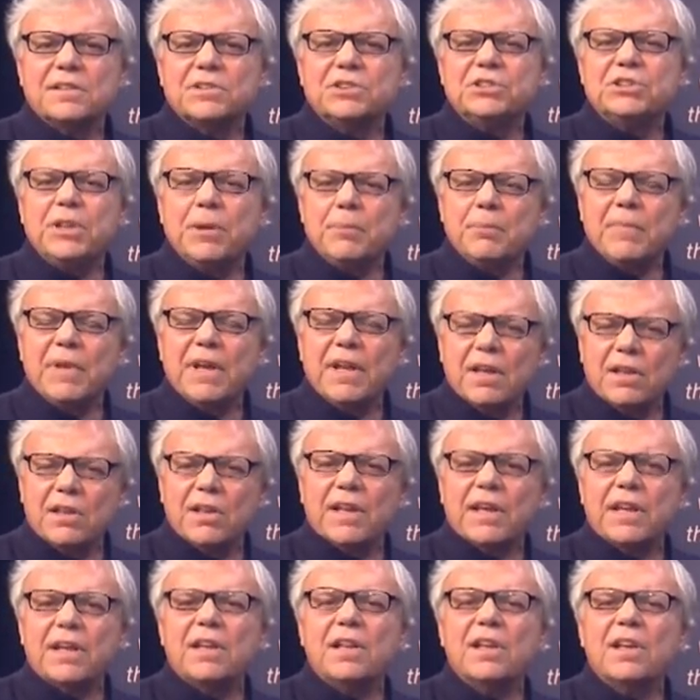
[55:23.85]
Jim
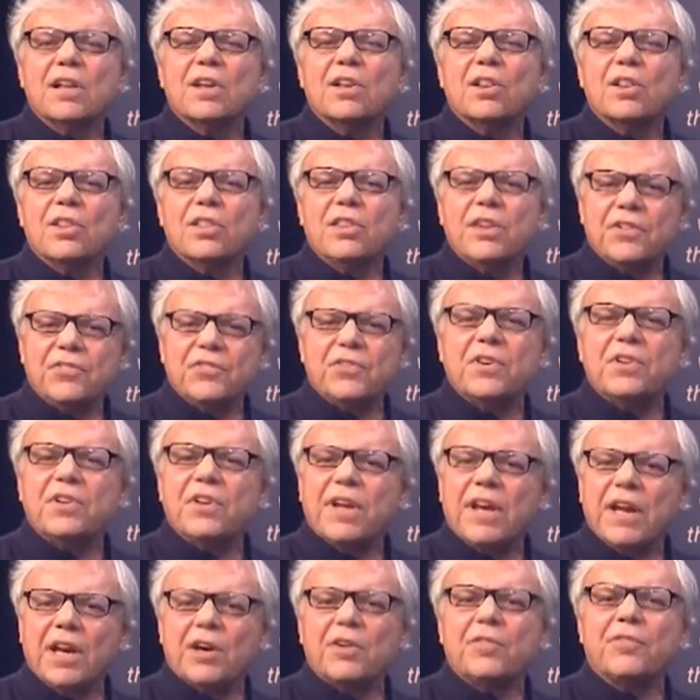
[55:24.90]
Gilligan listened
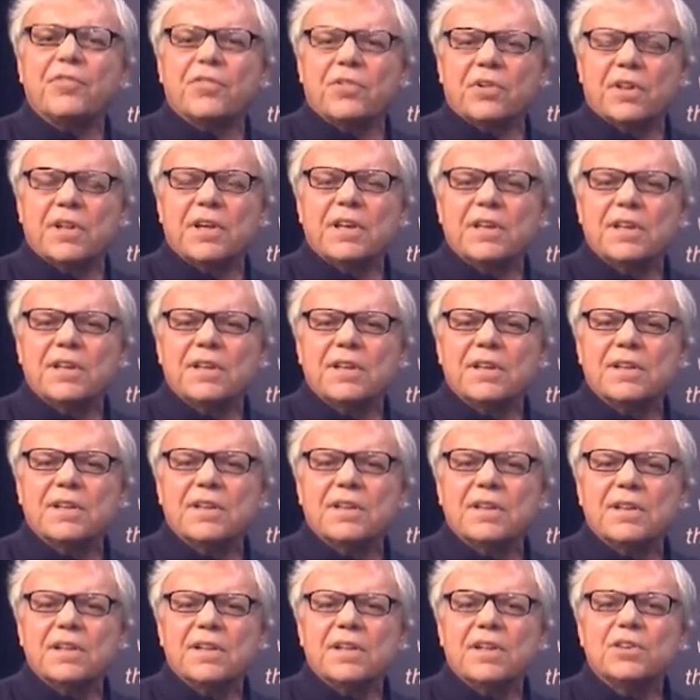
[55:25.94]
carefully
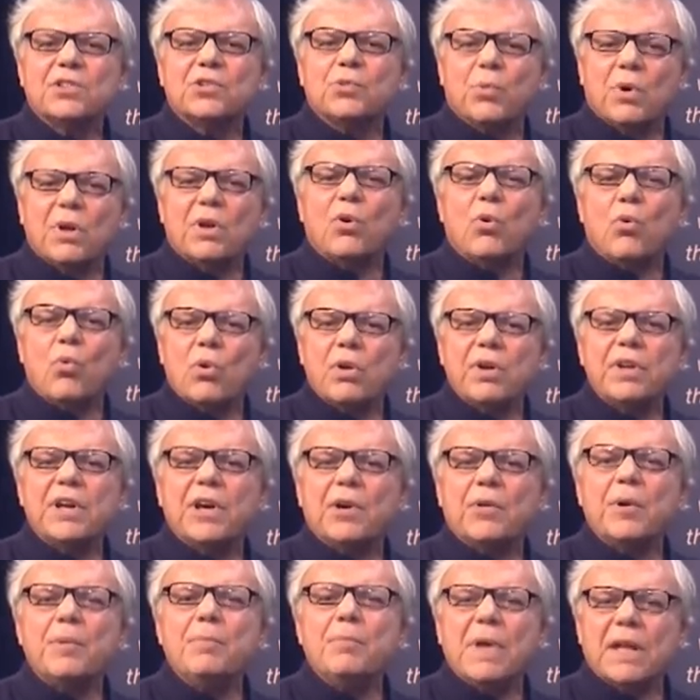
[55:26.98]
to what
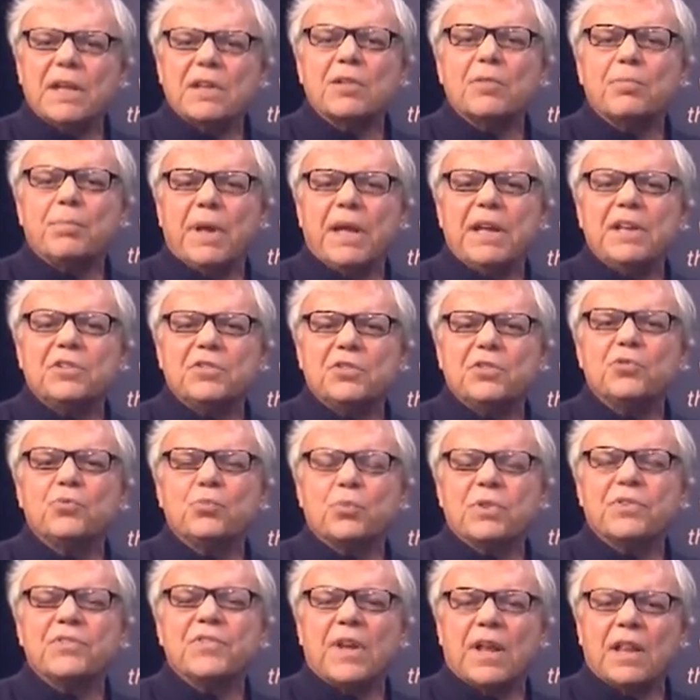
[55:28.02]
ordinary mental patients
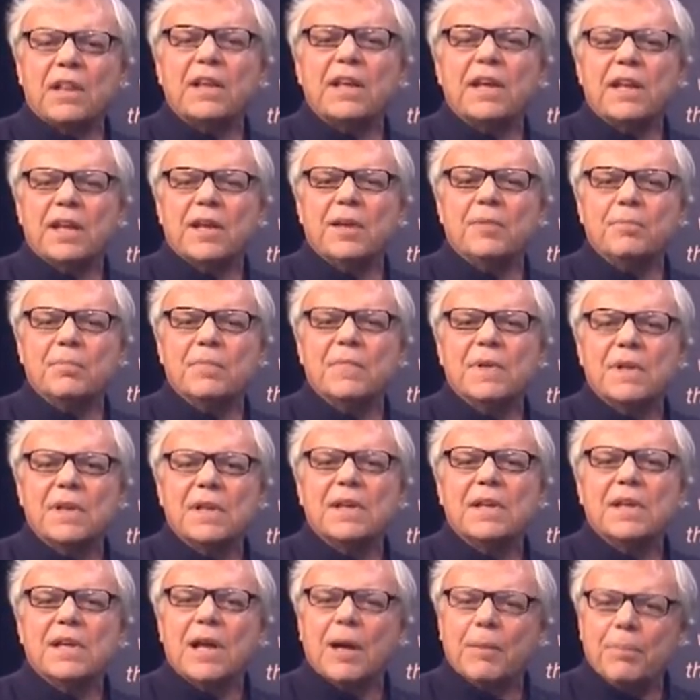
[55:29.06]
were telling him
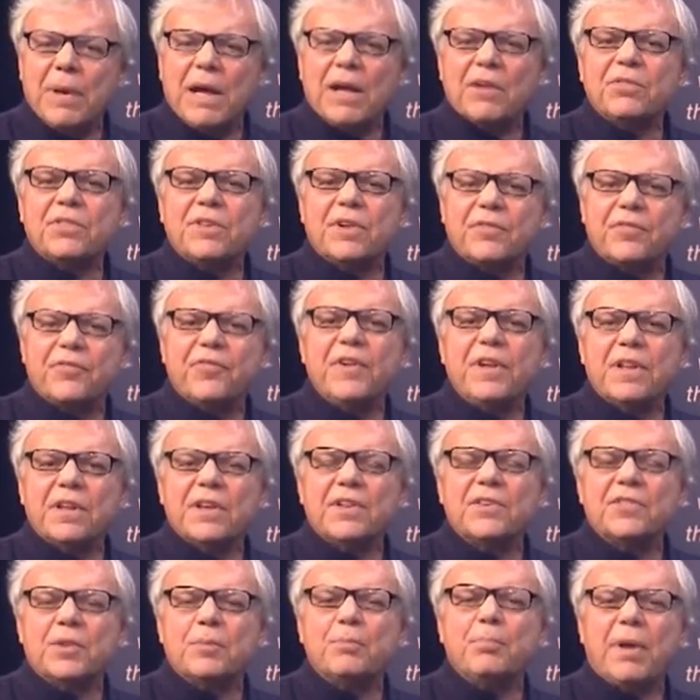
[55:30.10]
about their
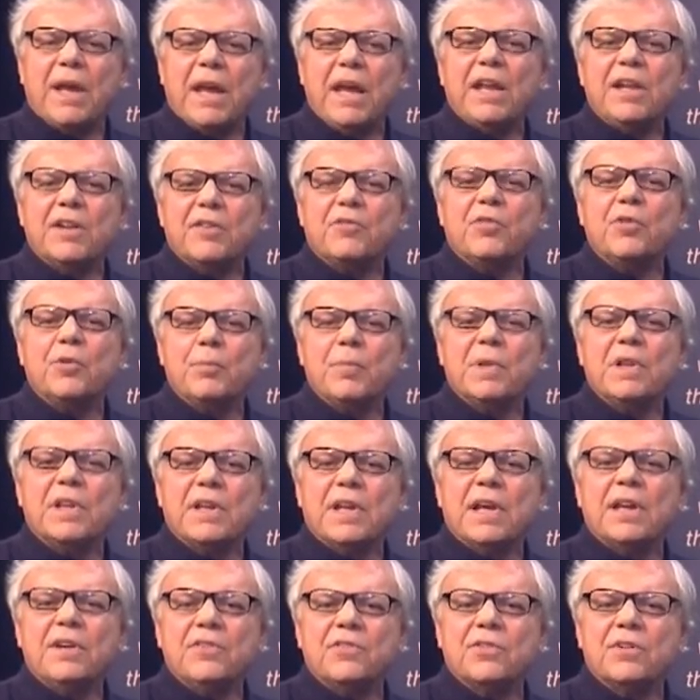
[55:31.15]
feelings and pain of
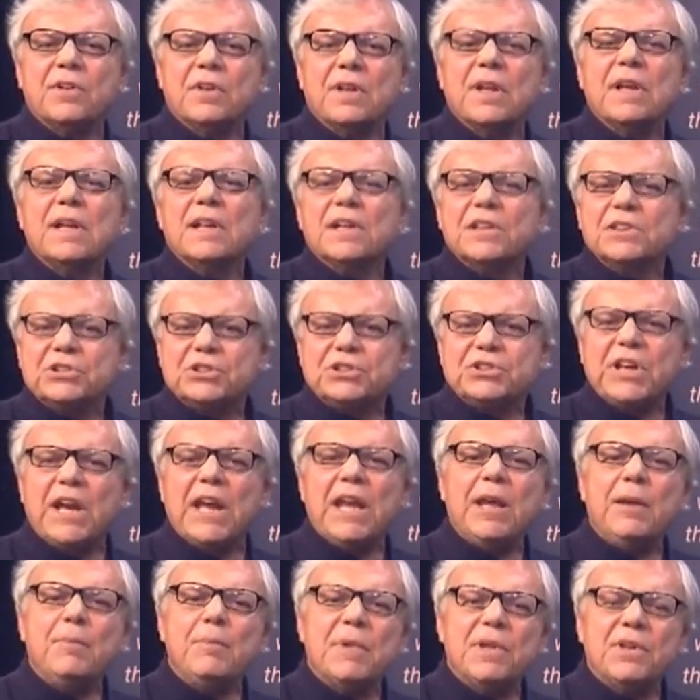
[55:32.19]
humiliation,
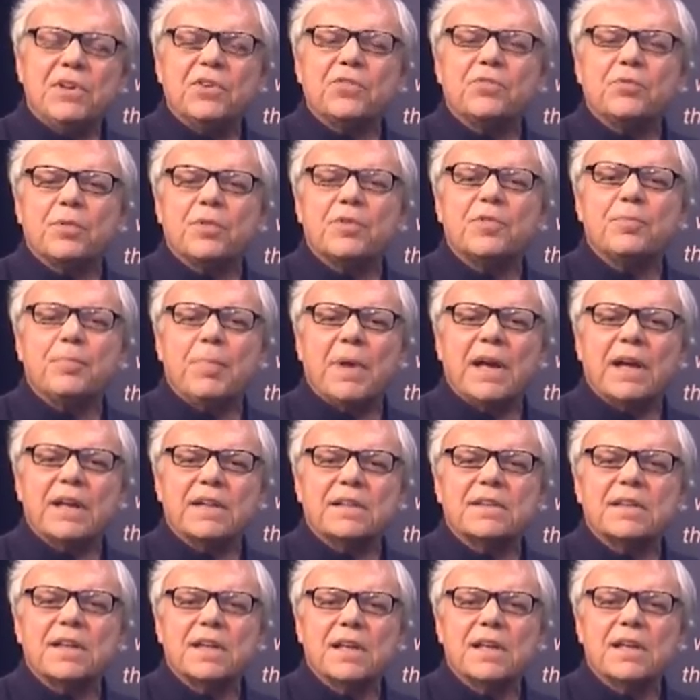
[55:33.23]
shame and
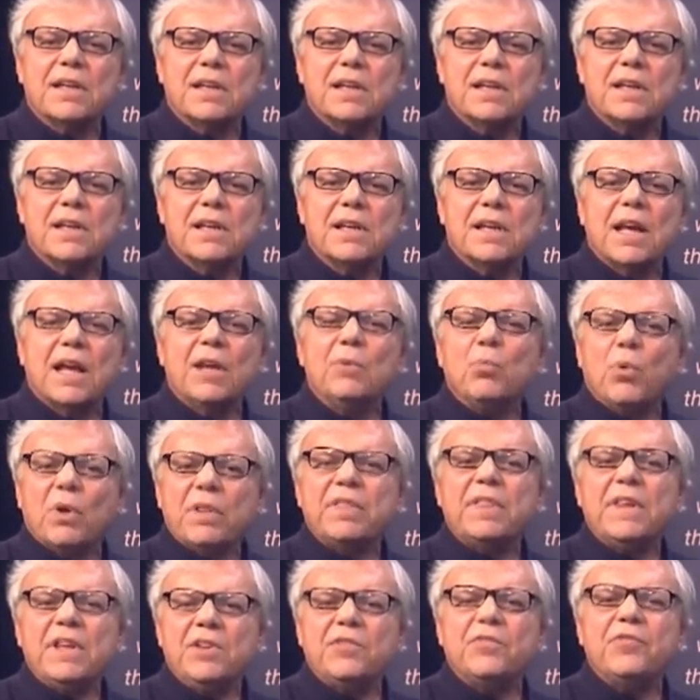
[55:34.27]
disrespect, and
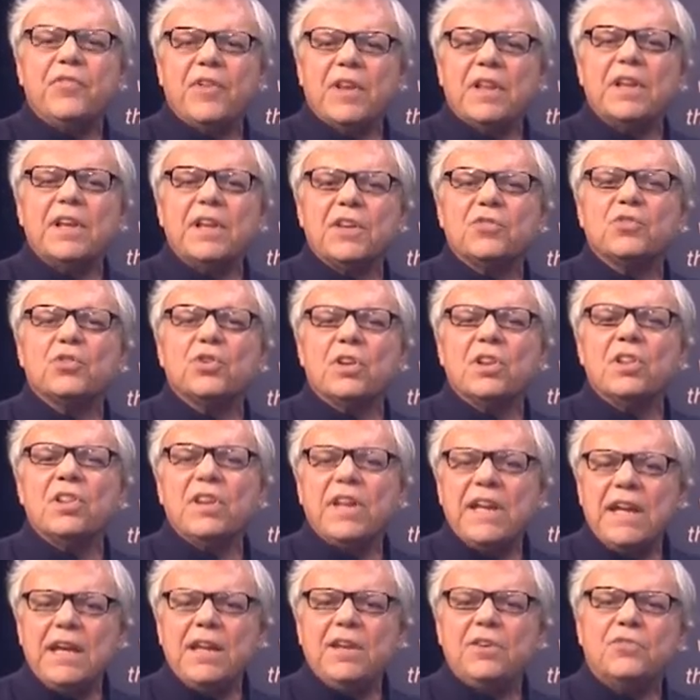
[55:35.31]
what these feelings could
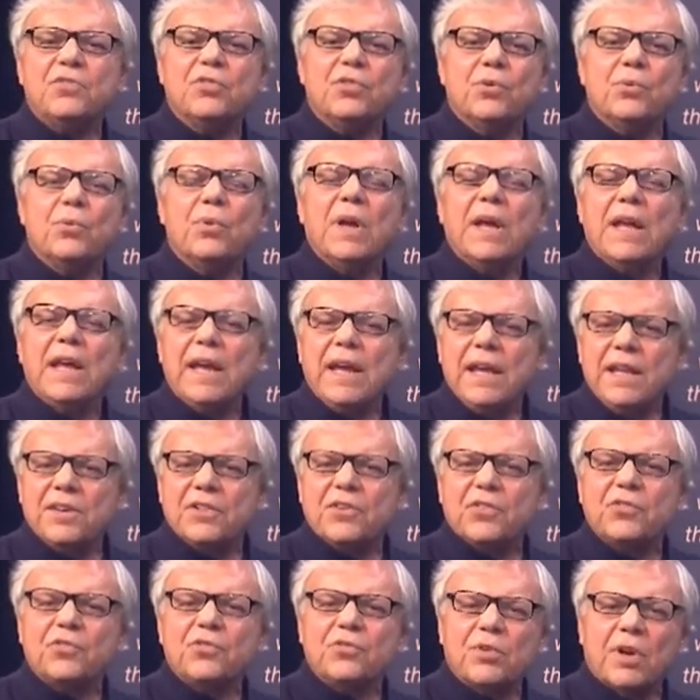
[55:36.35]
lead to in
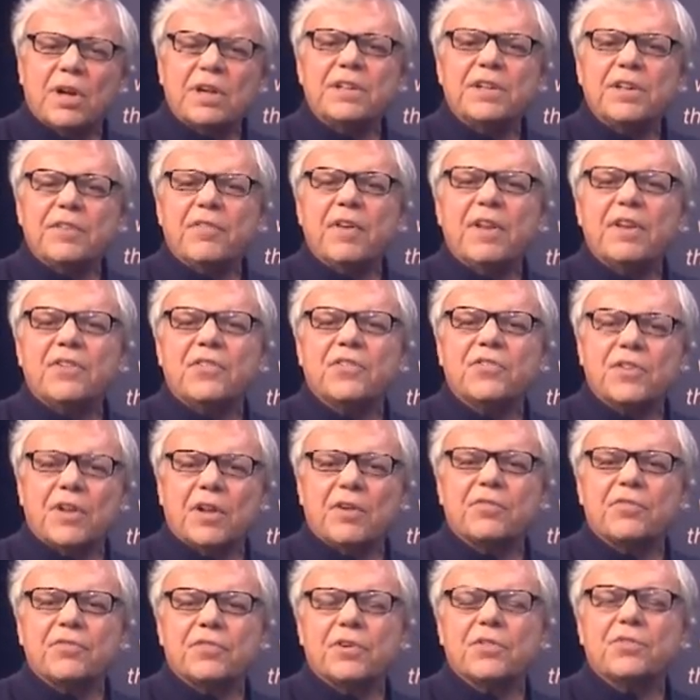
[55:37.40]
destructive and
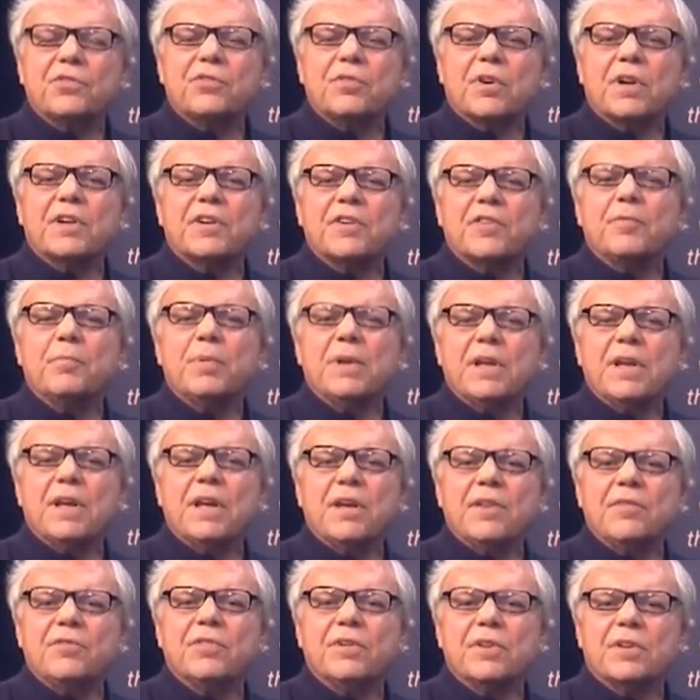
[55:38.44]
self destructive
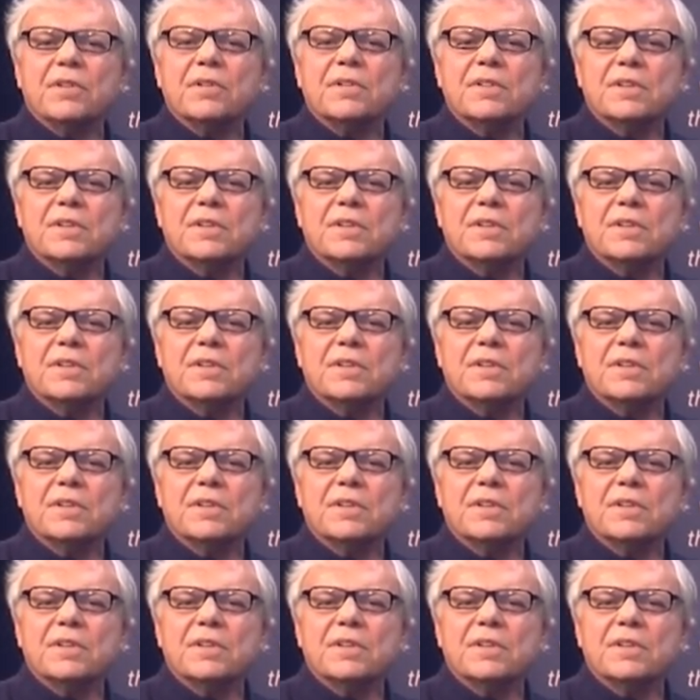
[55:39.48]
behavior.